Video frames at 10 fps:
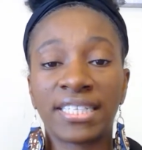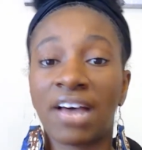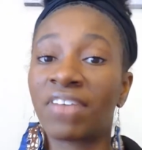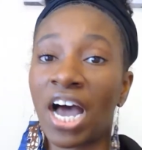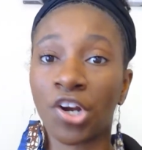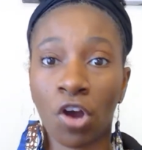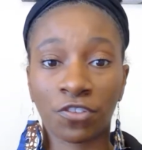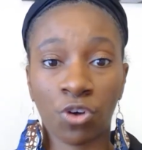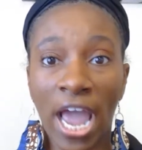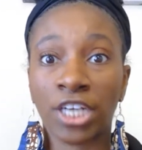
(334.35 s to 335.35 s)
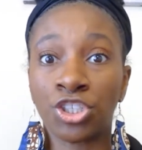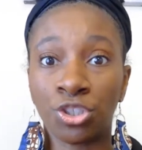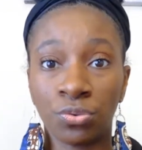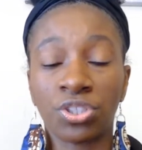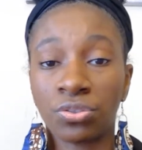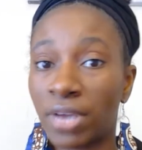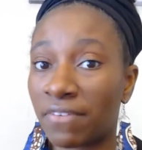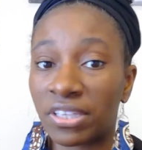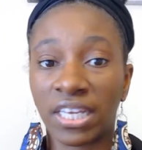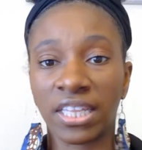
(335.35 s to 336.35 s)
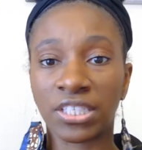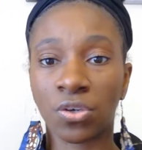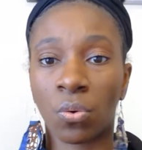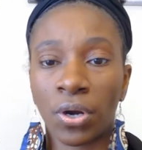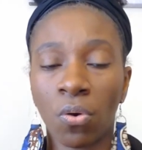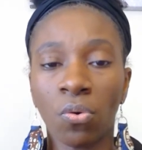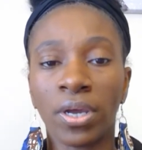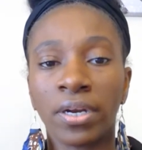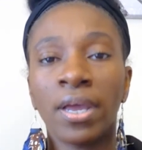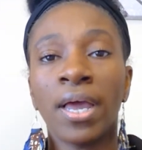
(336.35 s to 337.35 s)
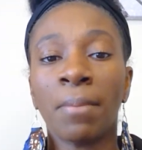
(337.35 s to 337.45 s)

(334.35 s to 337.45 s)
I've gotten off track due to everything that's going on.